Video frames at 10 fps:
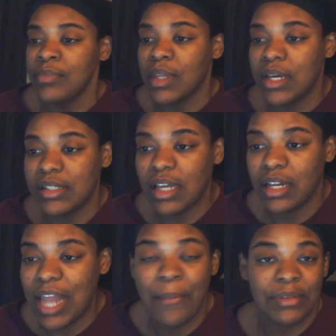Because
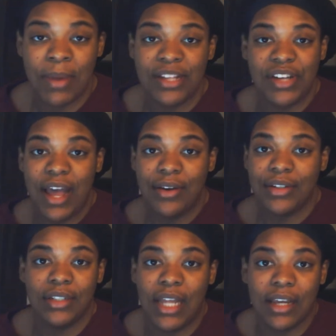that was my
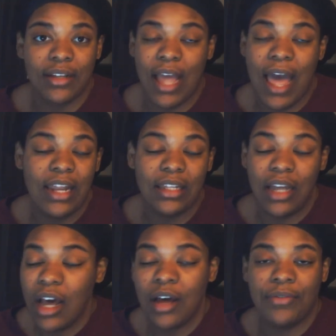childhood. Like, I
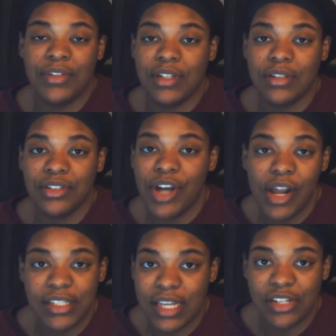loved
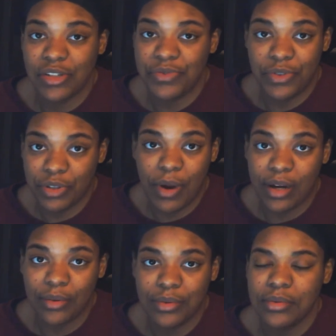Charlie's Angels Full Throttle.